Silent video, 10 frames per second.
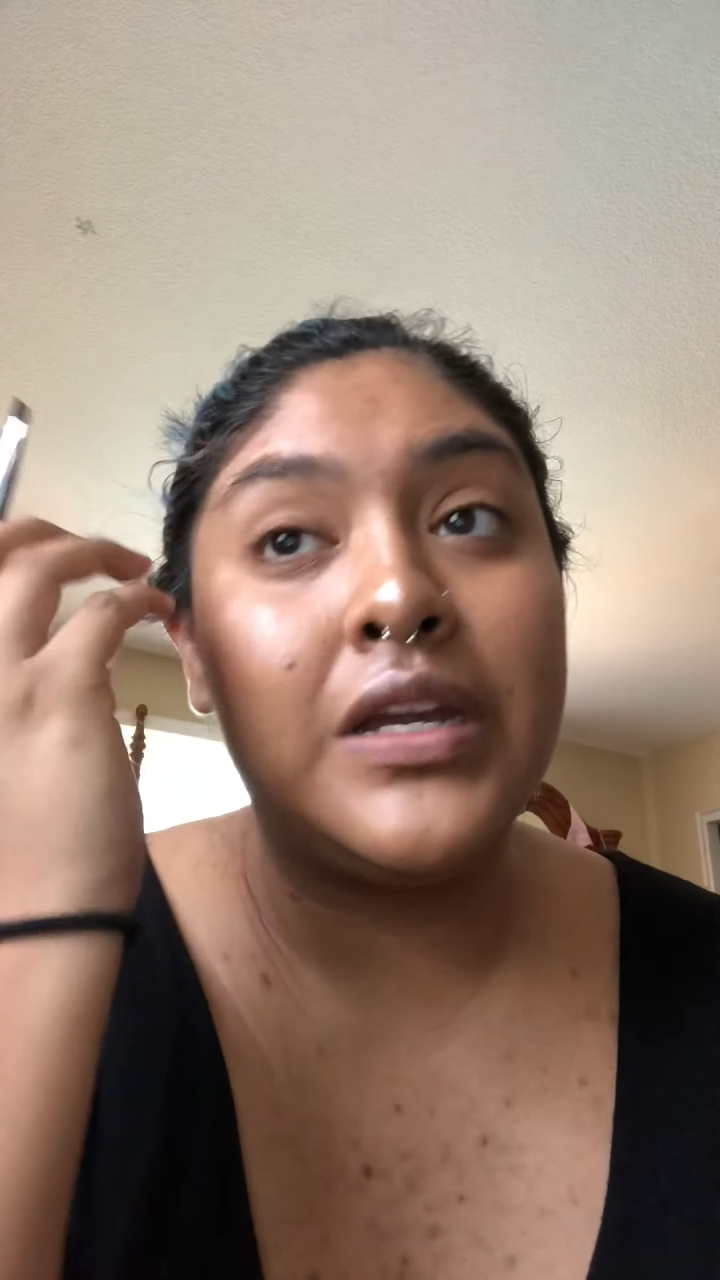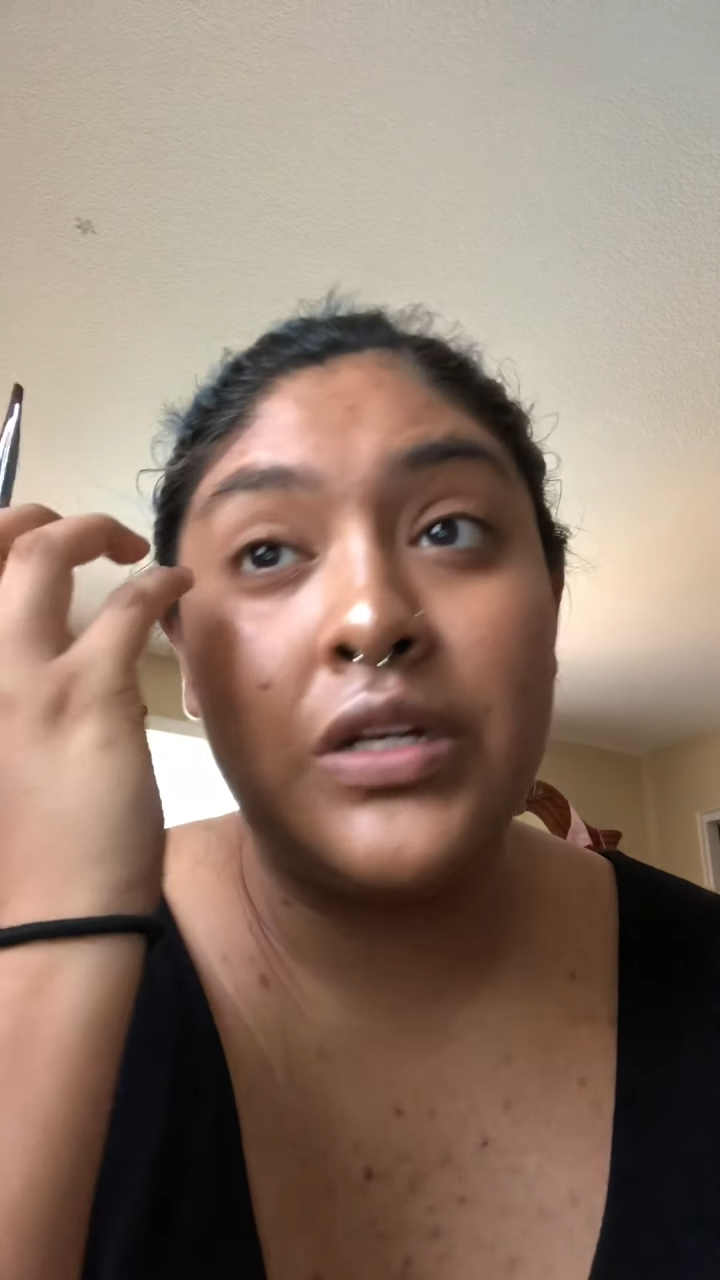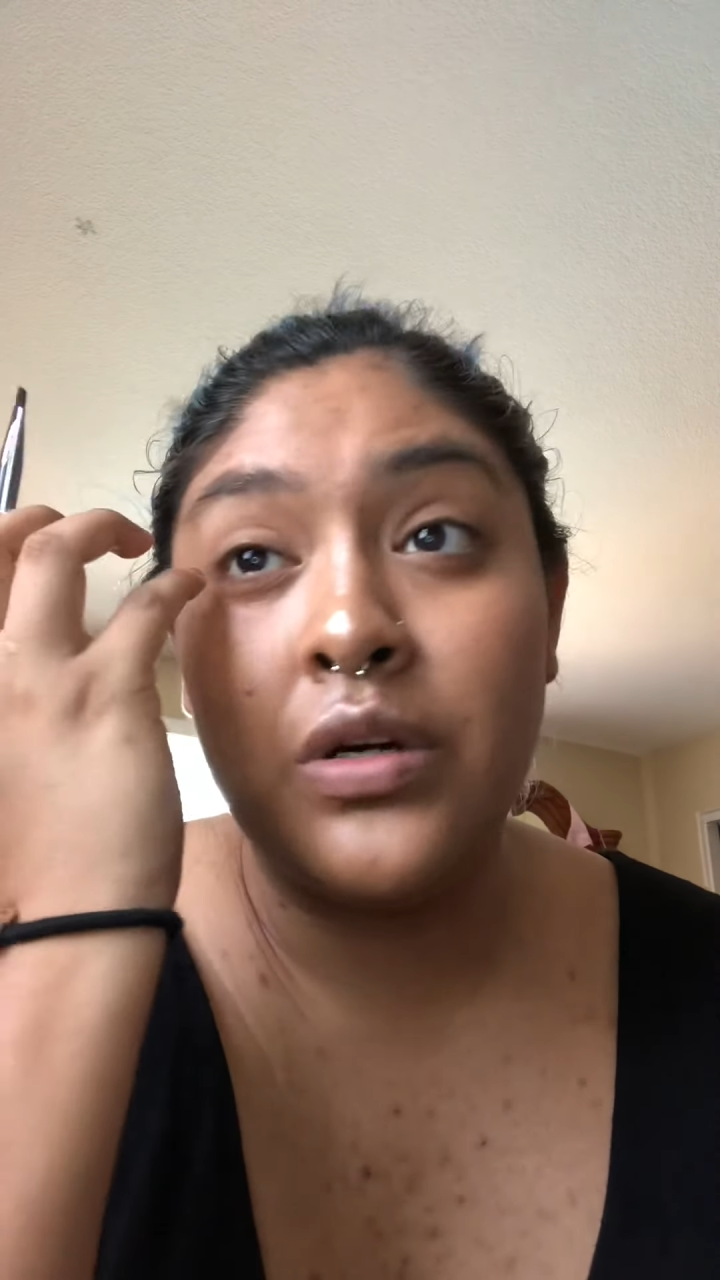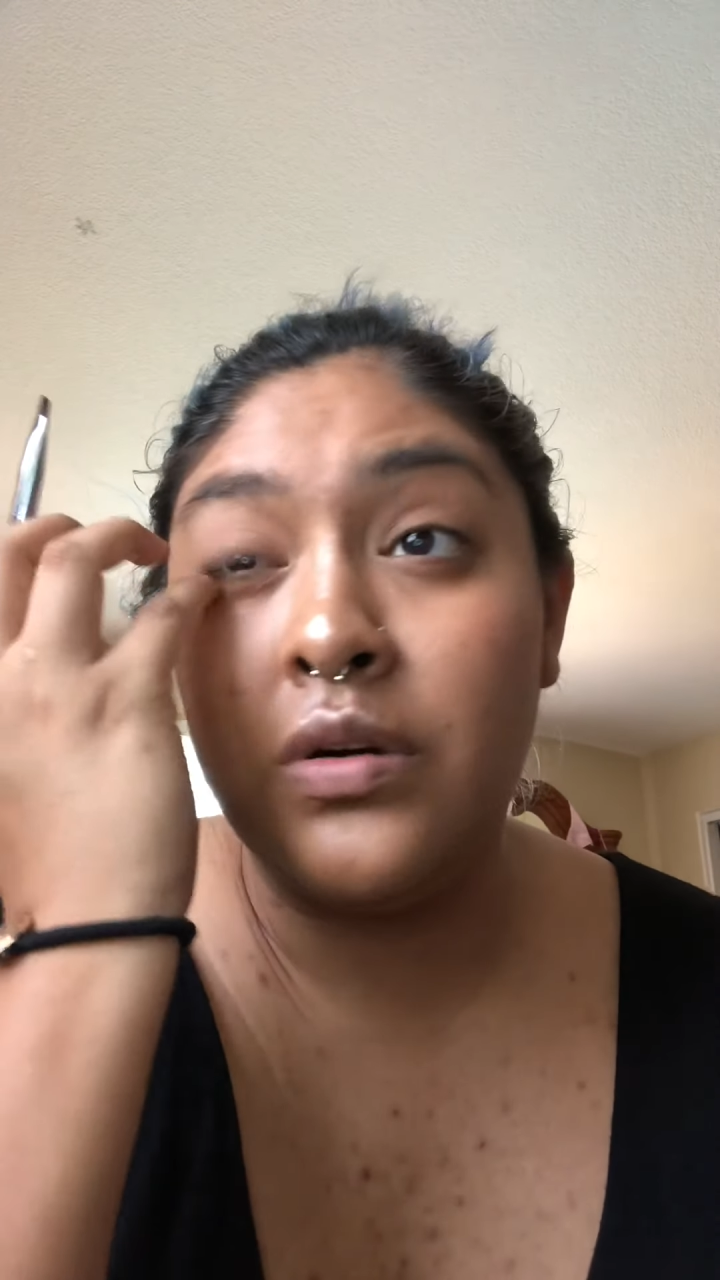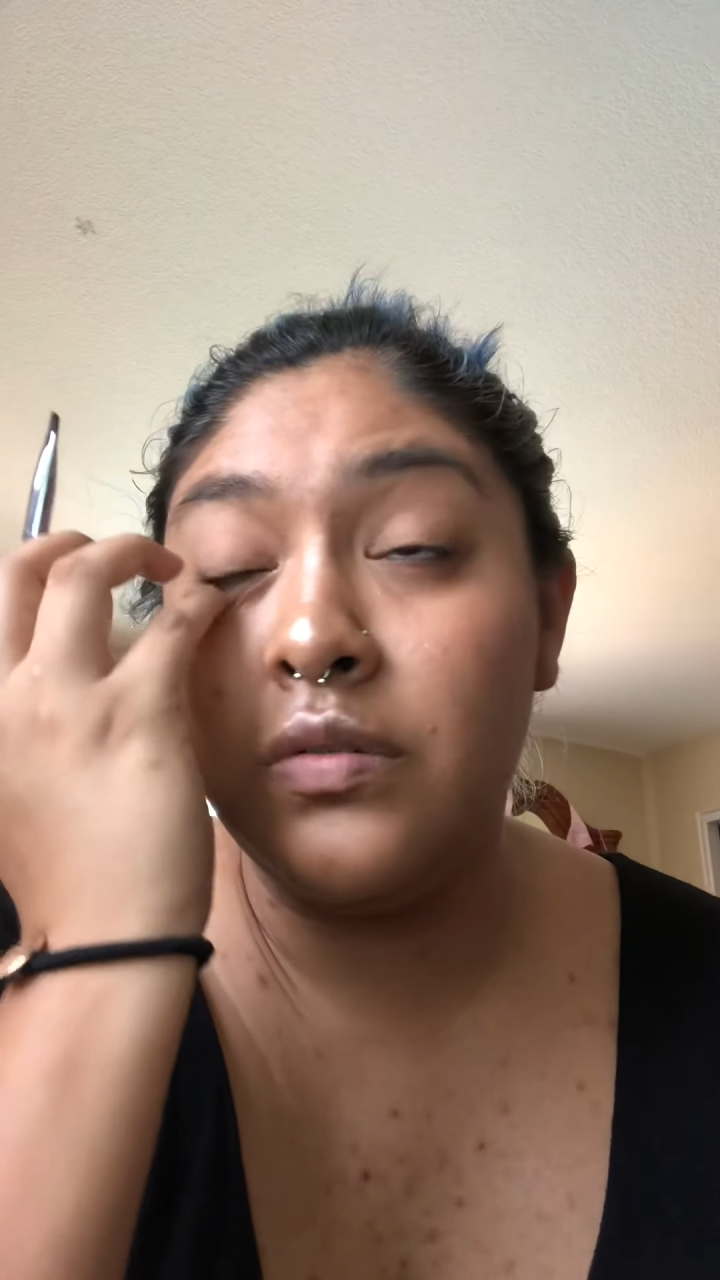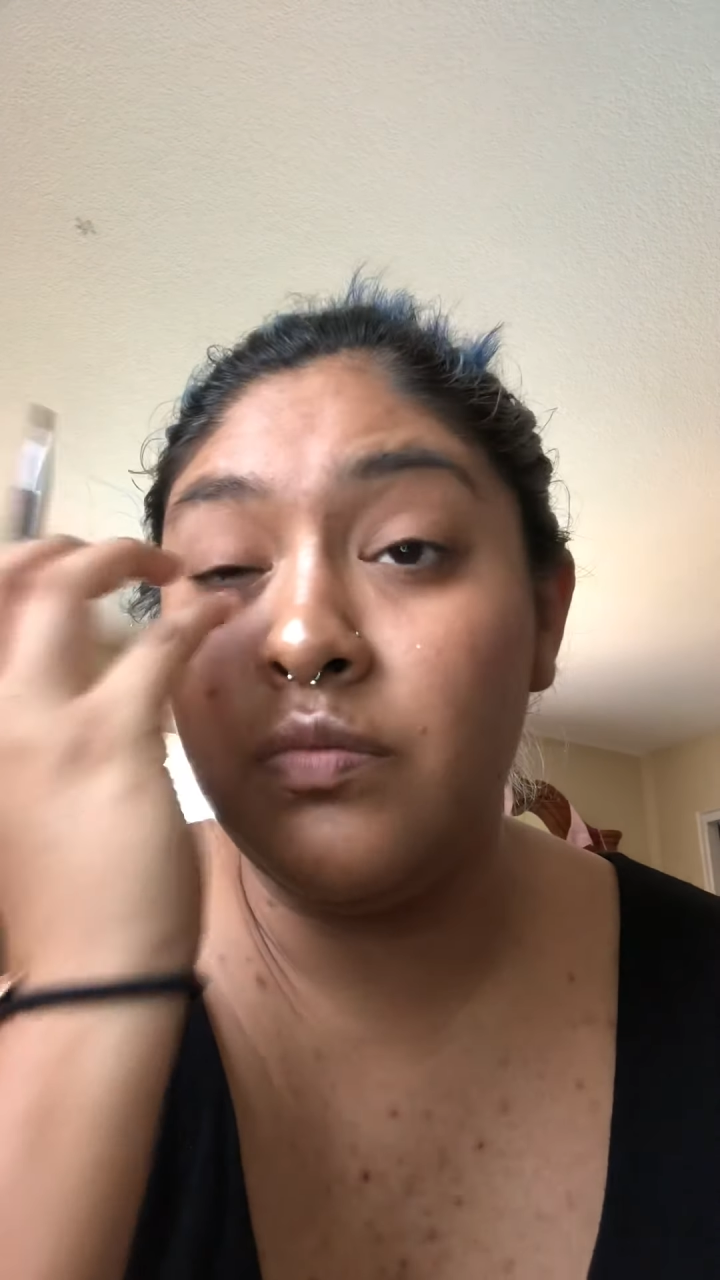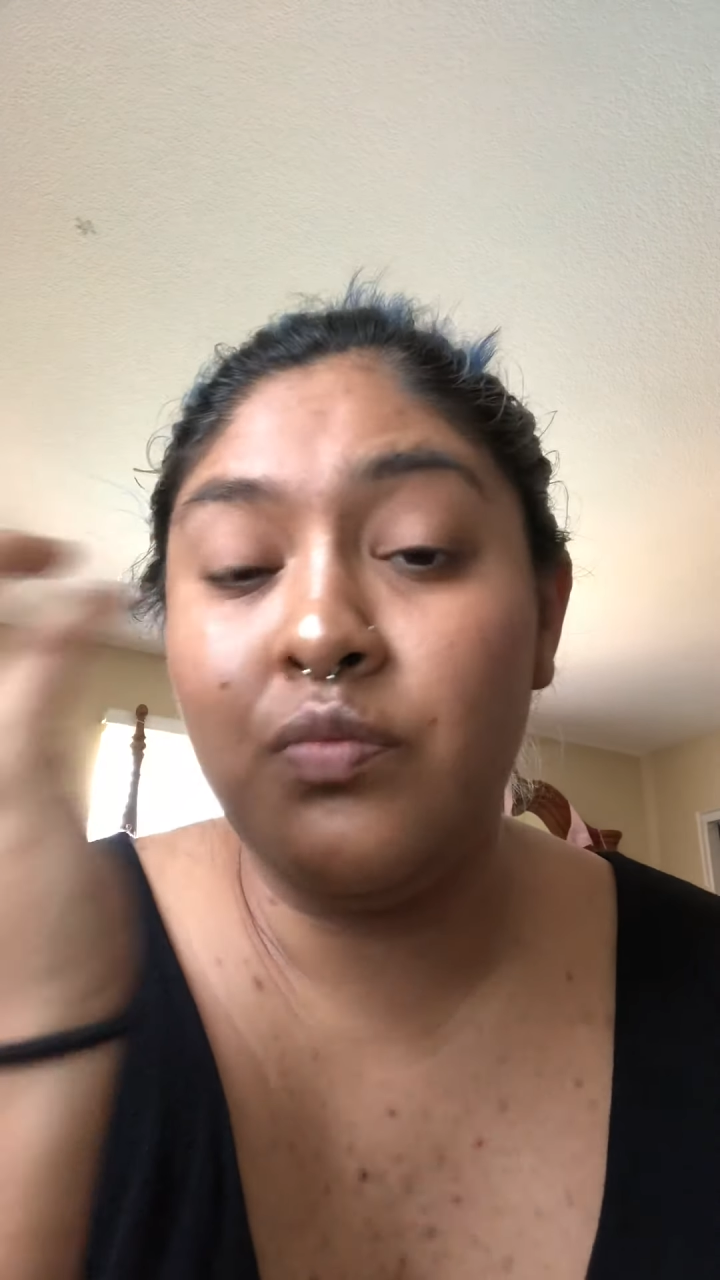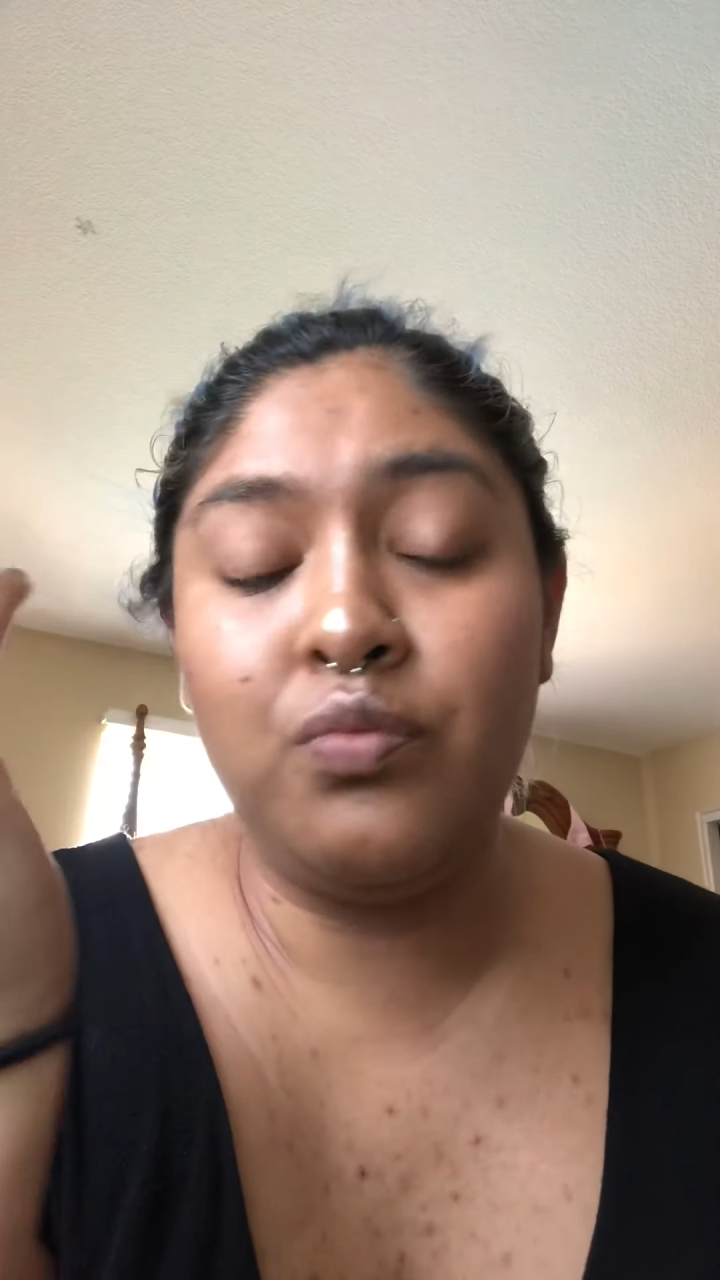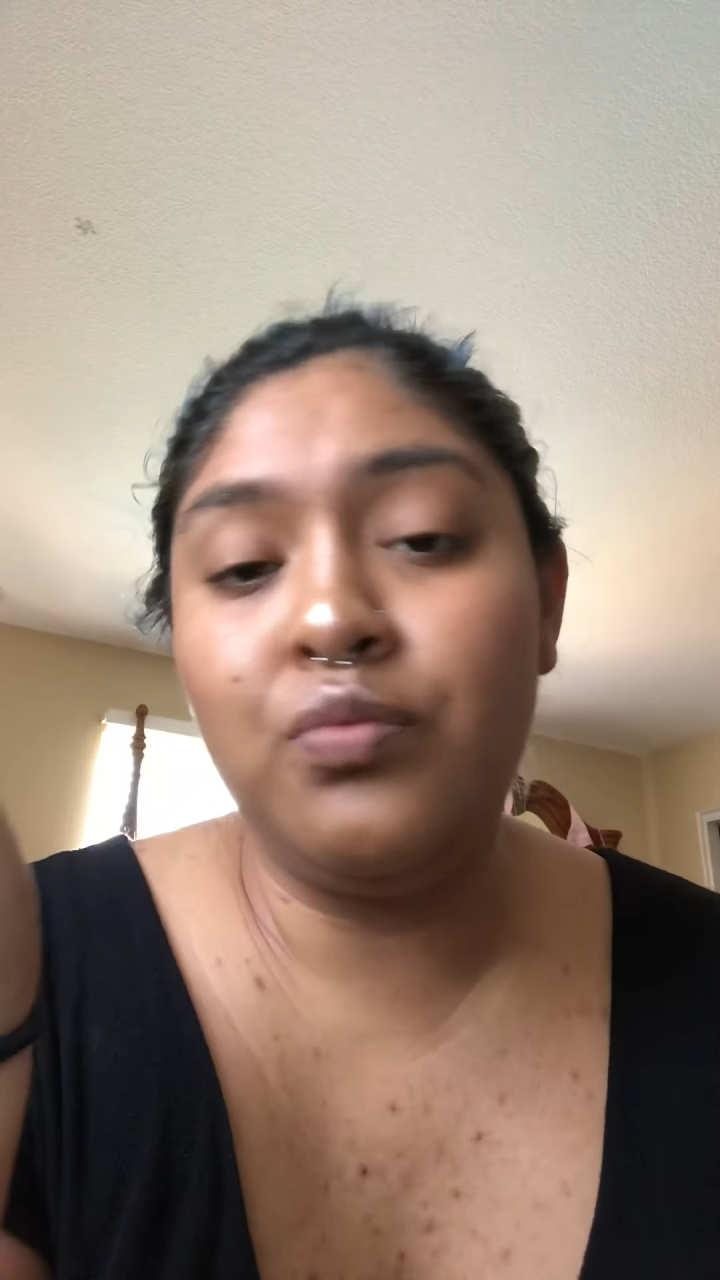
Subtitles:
don't